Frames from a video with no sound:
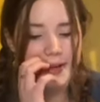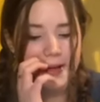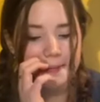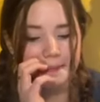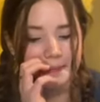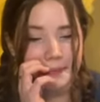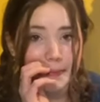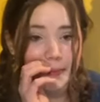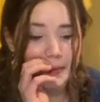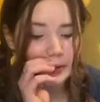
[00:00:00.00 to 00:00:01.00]
Not
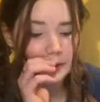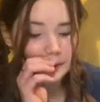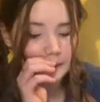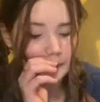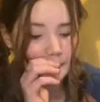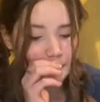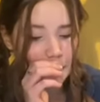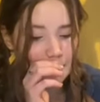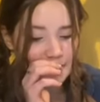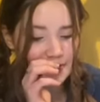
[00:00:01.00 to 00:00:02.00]

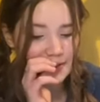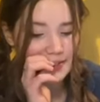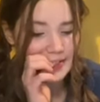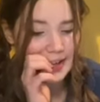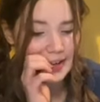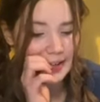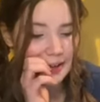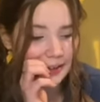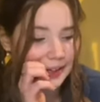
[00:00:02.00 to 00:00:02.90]
much else to say, can't